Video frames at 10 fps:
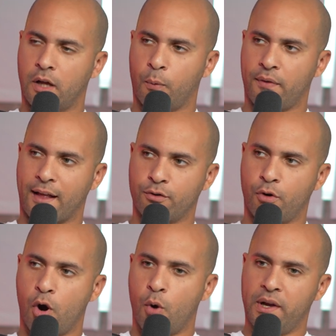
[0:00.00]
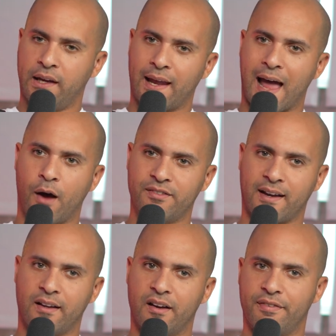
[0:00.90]
and where that's going and how is
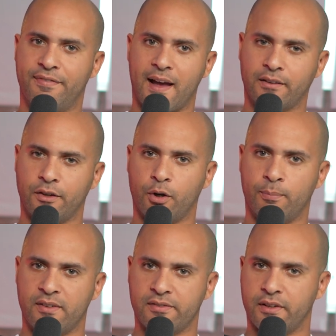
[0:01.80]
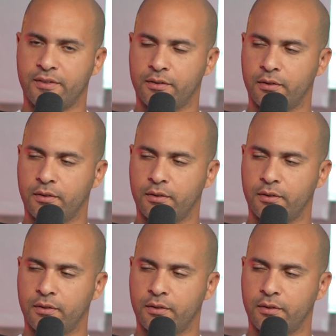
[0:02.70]
that going to affect your business.